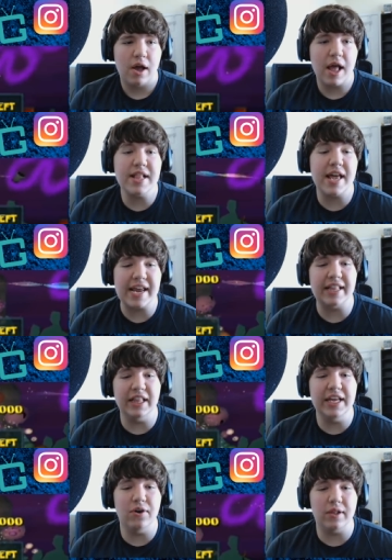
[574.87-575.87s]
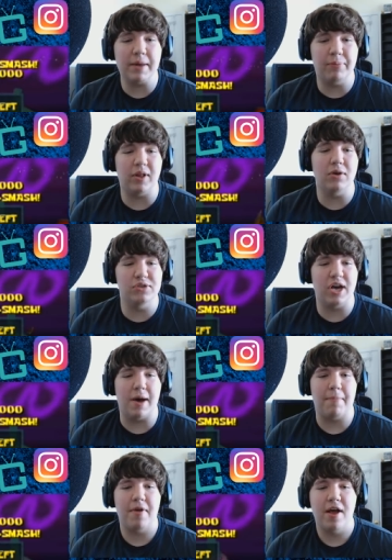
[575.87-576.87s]
And then he literally blows
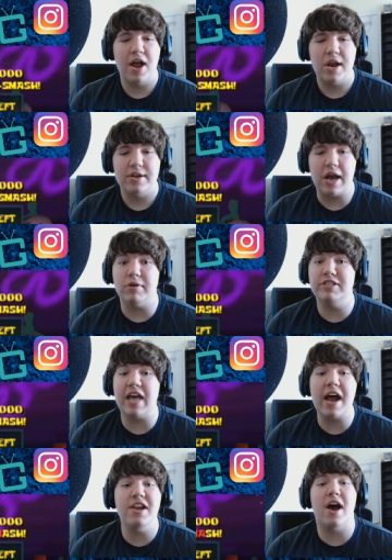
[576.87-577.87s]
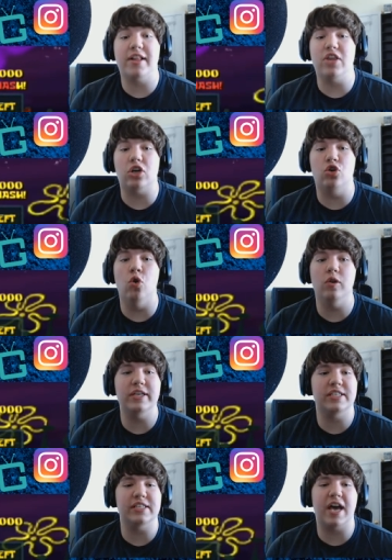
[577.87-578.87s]
up. Now is that not the
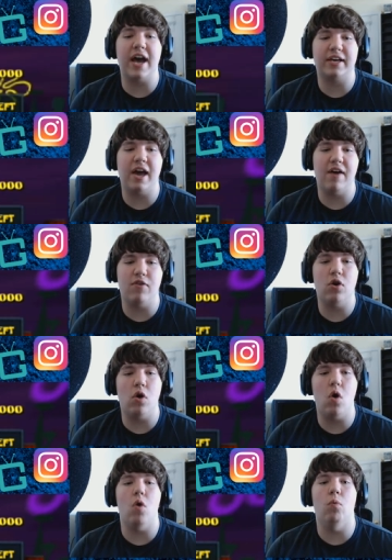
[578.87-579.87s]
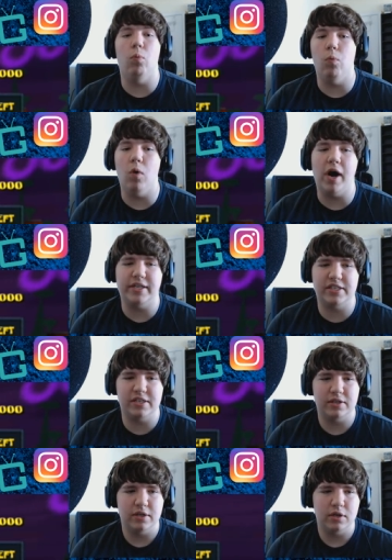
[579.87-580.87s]
coolest attack ever or what?
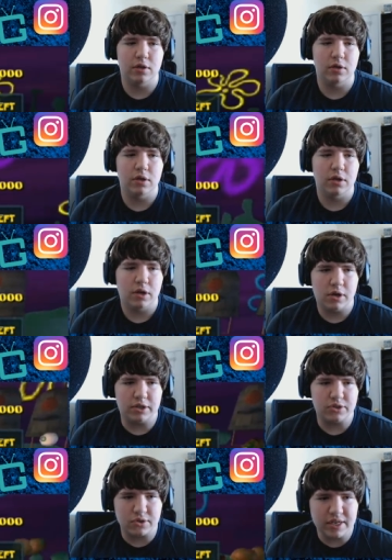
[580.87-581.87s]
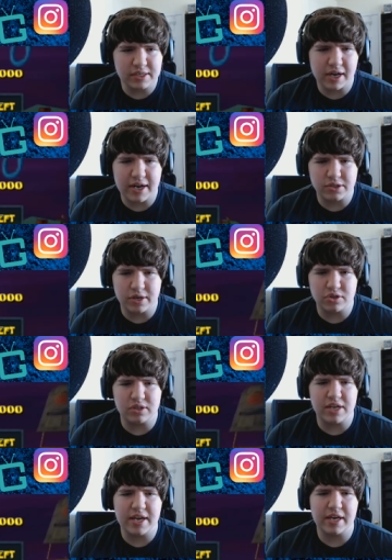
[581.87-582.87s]
Alright, so these guys are
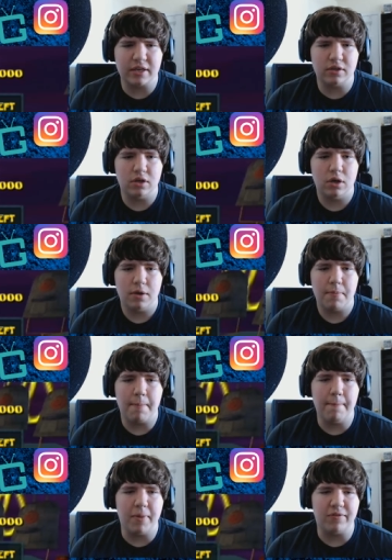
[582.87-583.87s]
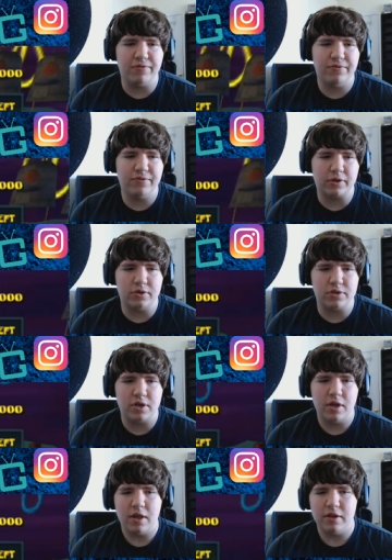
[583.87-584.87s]
actually taking... Motherfuckers.
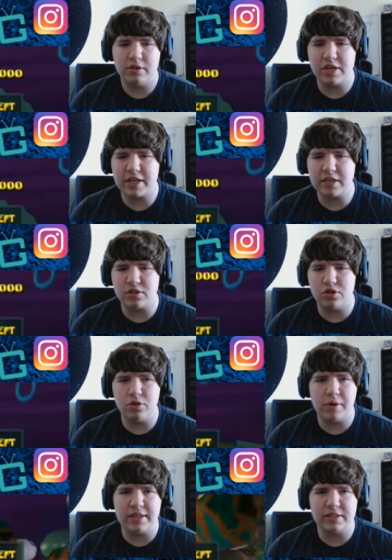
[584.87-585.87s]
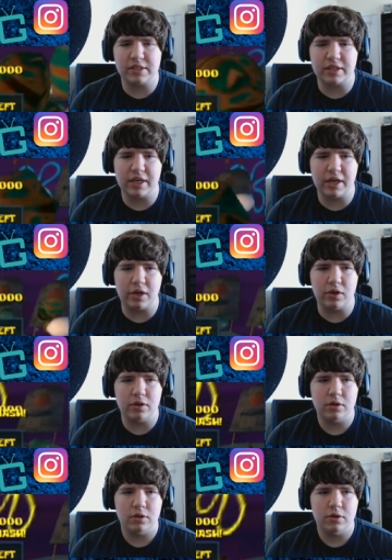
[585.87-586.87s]
They're taking two hits to kill.
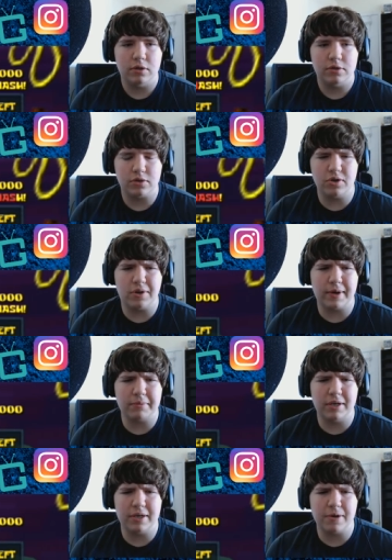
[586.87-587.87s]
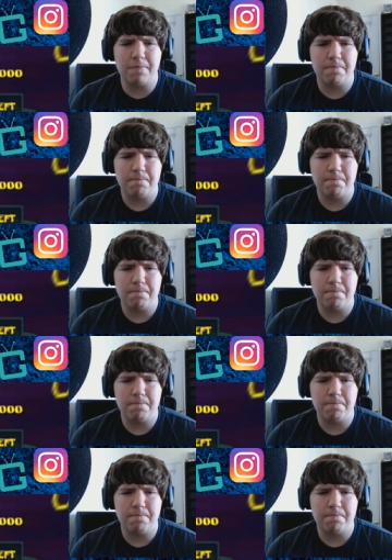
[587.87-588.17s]
So you know what I'm gonna do?